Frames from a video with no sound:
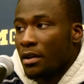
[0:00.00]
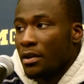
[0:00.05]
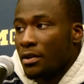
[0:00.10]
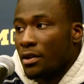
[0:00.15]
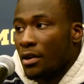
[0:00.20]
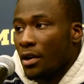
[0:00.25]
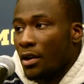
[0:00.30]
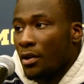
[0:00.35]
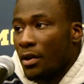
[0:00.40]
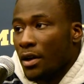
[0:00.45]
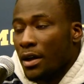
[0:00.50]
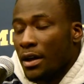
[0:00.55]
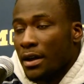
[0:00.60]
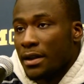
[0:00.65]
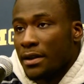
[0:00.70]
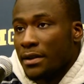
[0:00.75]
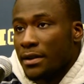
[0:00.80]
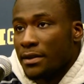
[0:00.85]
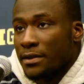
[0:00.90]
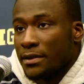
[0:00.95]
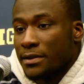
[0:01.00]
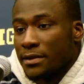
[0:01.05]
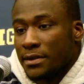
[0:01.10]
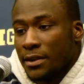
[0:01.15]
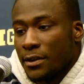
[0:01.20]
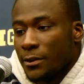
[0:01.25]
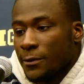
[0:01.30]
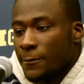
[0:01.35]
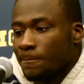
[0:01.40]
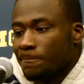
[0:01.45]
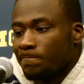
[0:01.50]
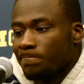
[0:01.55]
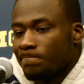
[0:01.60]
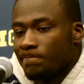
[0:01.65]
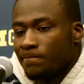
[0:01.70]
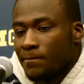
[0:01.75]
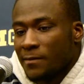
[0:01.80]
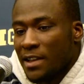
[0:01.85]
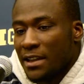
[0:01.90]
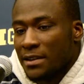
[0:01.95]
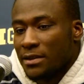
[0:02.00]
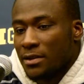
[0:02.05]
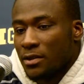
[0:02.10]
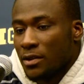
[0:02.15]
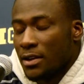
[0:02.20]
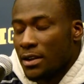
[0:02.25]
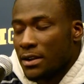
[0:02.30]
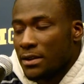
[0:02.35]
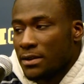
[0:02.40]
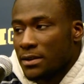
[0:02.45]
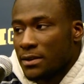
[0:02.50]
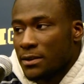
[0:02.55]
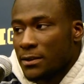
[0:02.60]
You know, so that's on us.